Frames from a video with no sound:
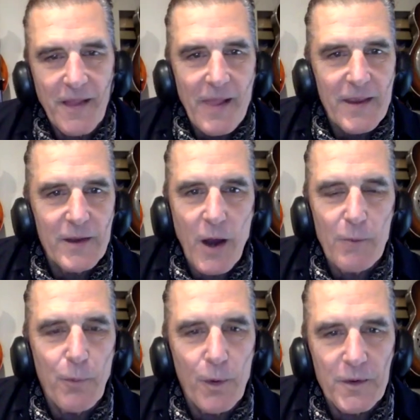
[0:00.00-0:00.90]
You know how
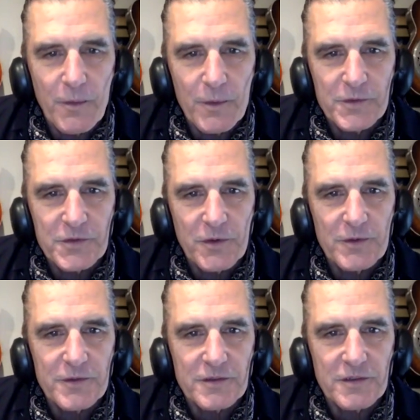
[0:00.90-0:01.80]
important the Rooster
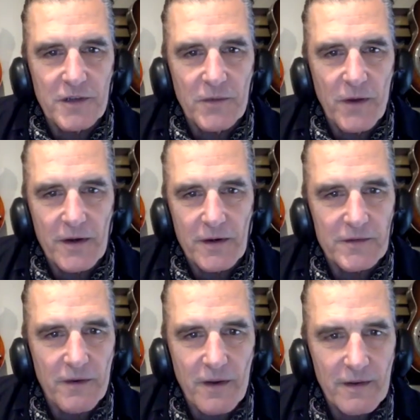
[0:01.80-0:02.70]
is to Sun Records,
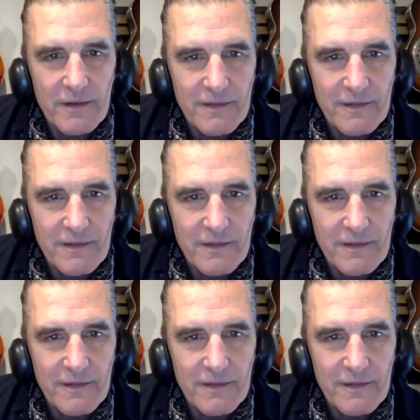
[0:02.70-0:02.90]
right?